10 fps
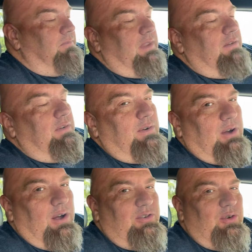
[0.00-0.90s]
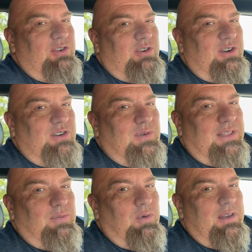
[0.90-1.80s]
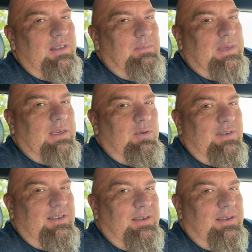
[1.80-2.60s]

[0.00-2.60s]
have you ever gone to a church with wooden pews?